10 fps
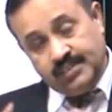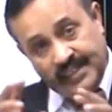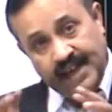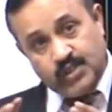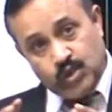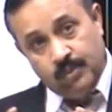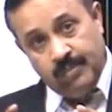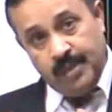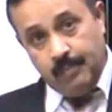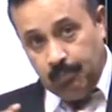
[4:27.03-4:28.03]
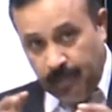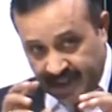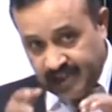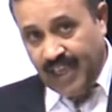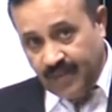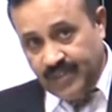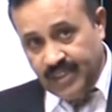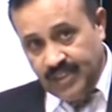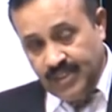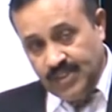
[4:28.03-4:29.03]
that should be preserved
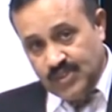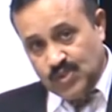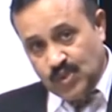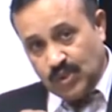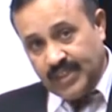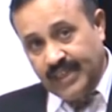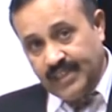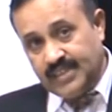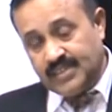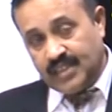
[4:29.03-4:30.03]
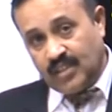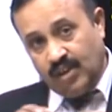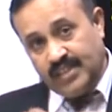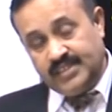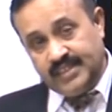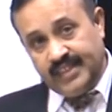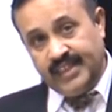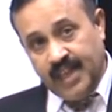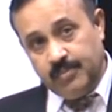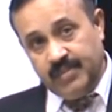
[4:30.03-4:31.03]
so that its authenticity
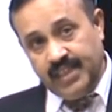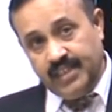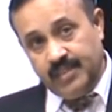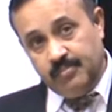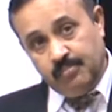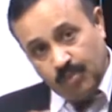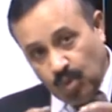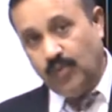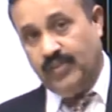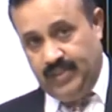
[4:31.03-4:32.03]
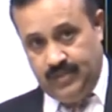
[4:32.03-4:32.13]
can be proved.